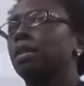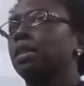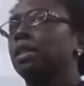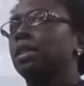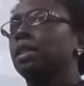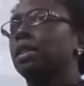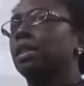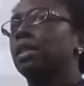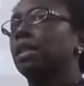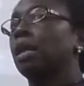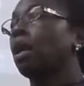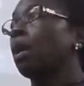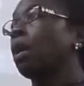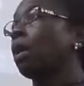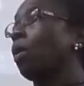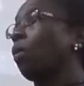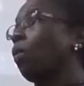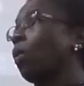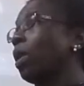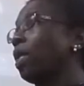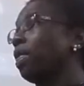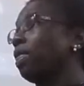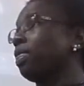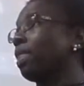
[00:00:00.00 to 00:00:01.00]
this book cover?
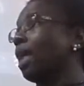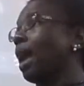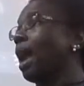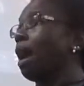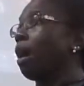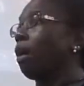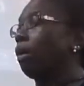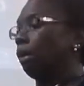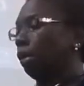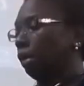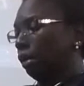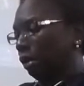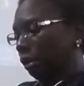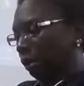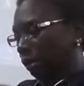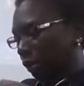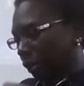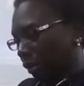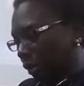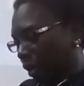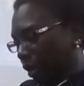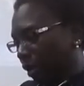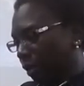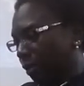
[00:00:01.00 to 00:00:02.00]
Which I
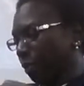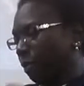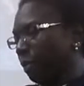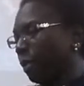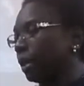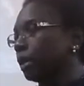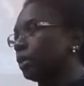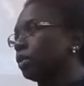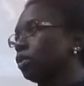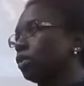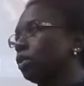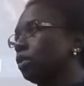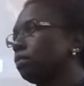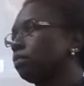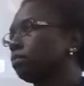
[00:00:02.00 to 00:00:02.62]
stopped doing because